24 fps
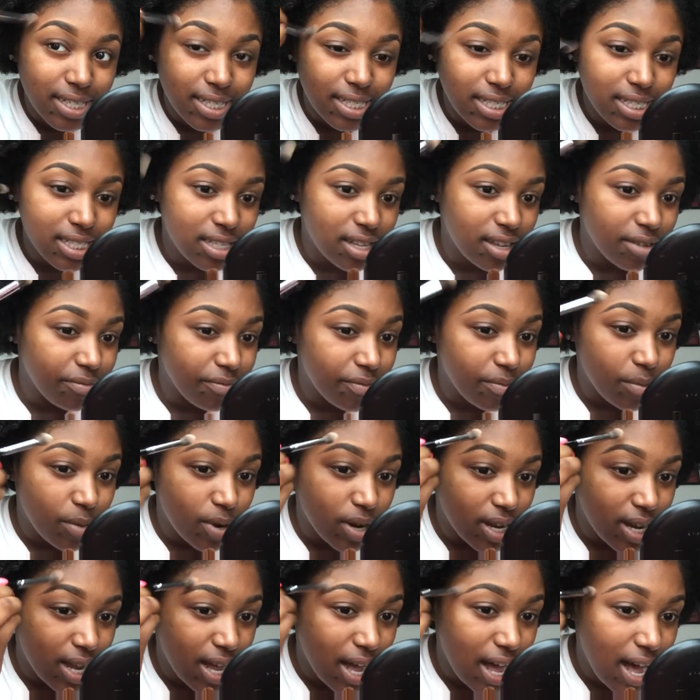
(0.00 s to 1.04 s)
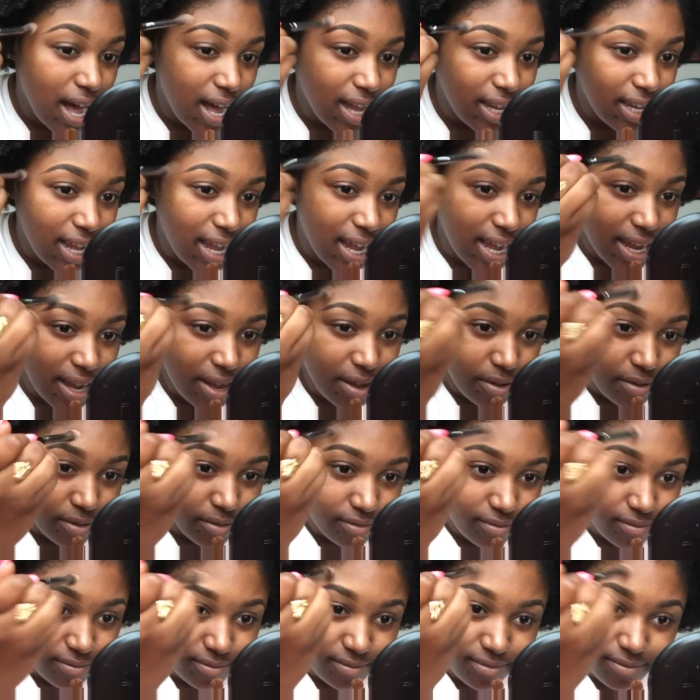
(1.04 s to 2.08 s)
somewhat a highlight
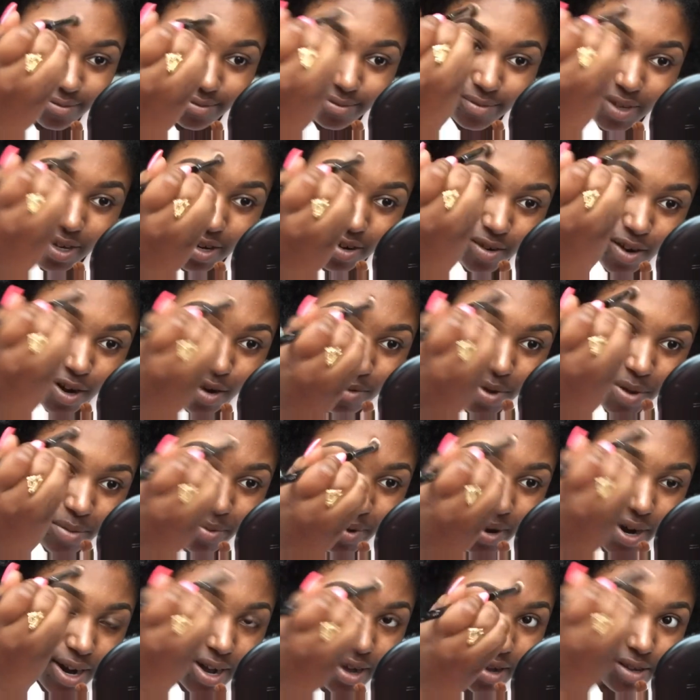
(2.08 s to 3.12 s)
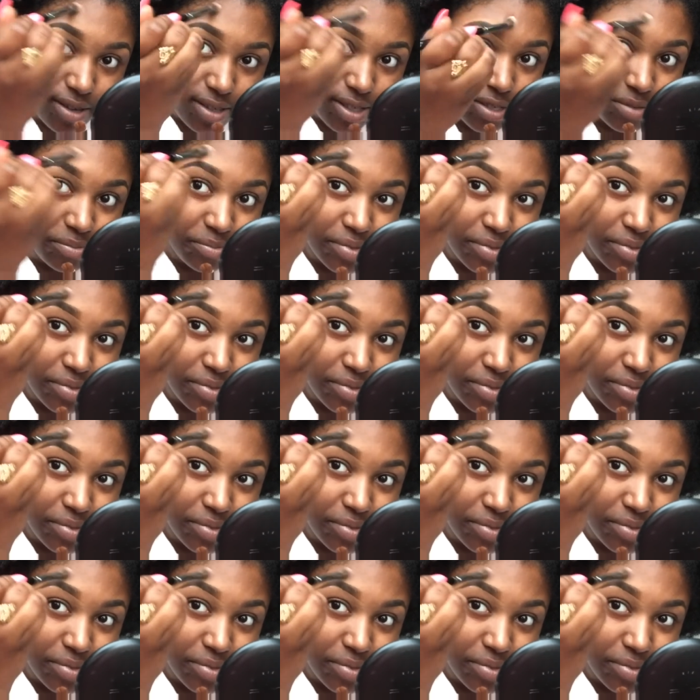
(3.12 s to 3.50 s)
around my brows,